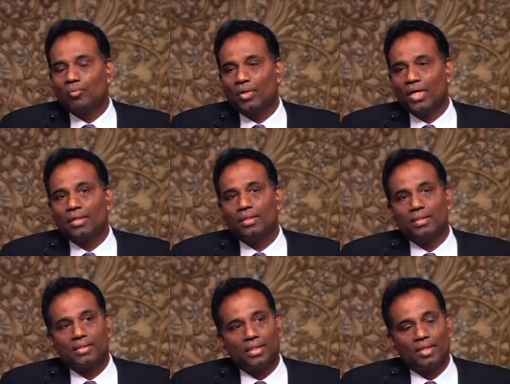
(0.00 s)
my
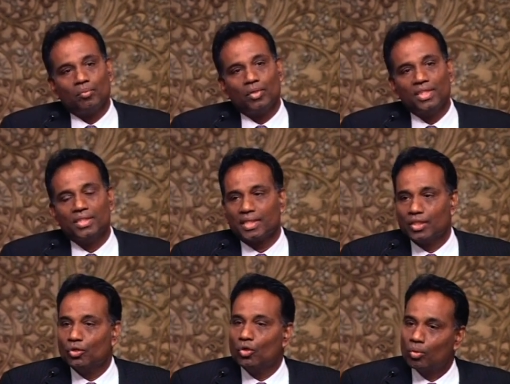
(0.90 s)
uncle said, please, can
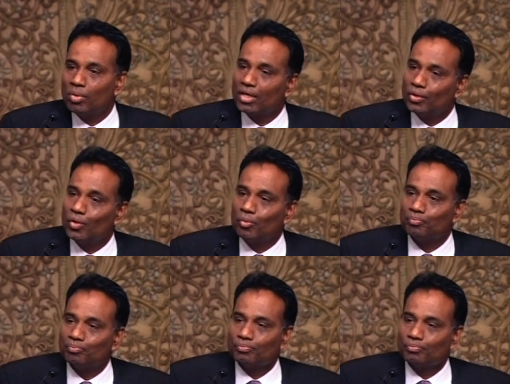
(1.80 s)
you go back home?